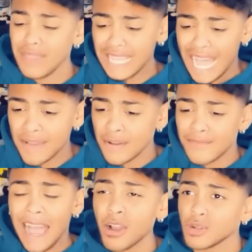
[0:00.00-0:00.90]
I think I have
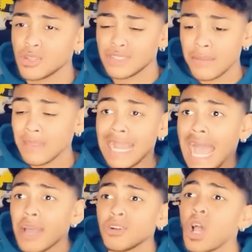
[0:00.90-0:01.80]
a virus or
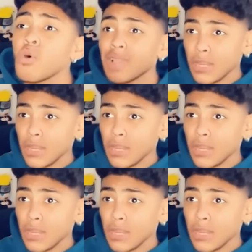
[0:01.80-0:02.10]
something. I don't know.